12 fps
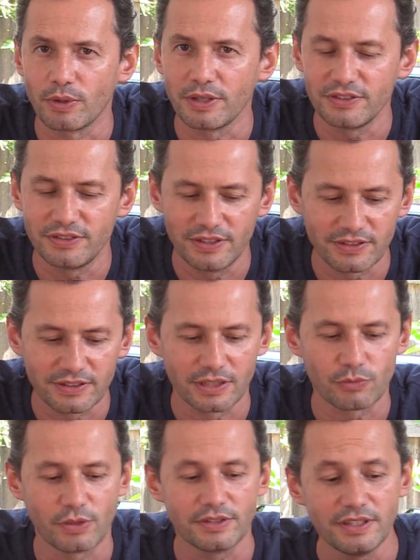What is this
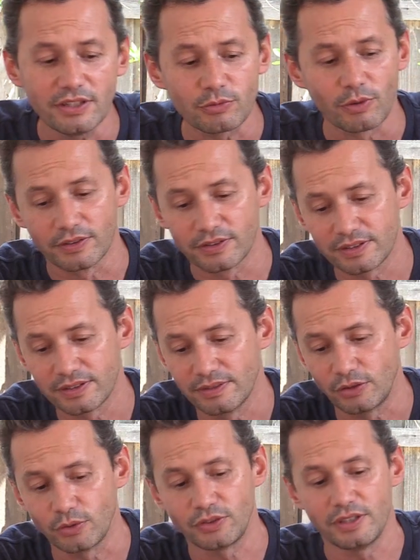knife? Well, these ones
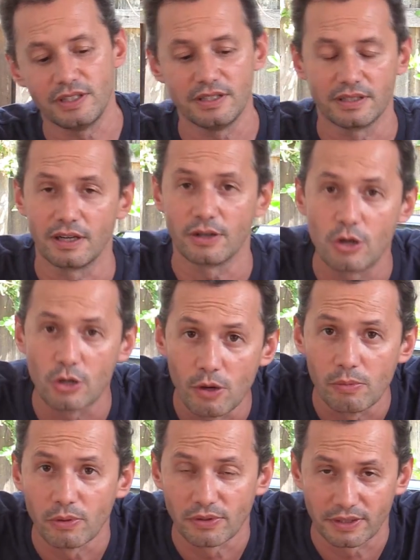that you see here are
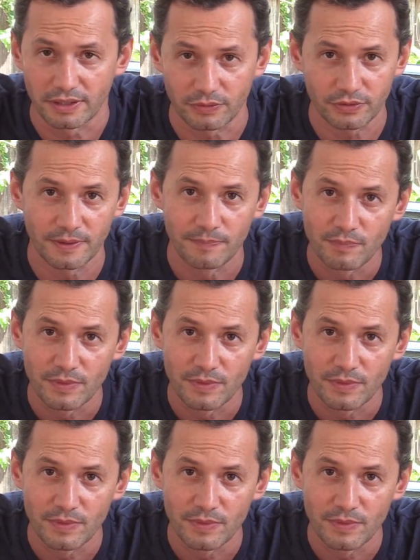global knives.